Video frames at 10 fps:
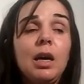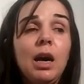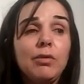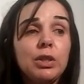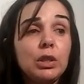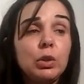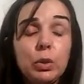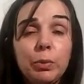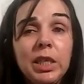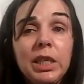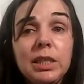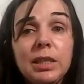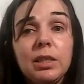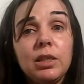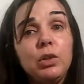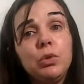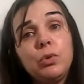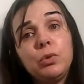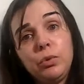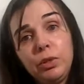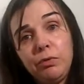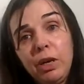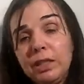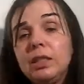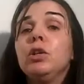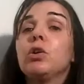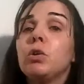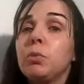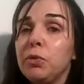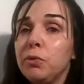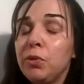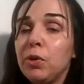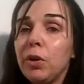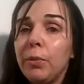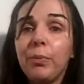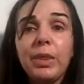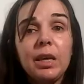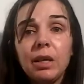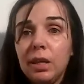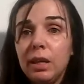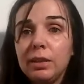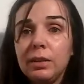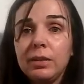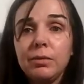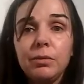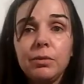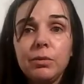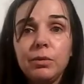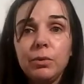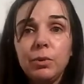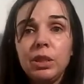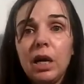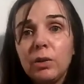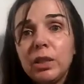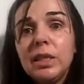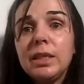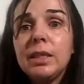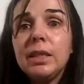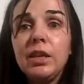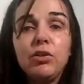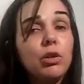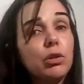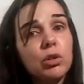After the 2 minutes, you divide in your groups of 4, and without a destination, you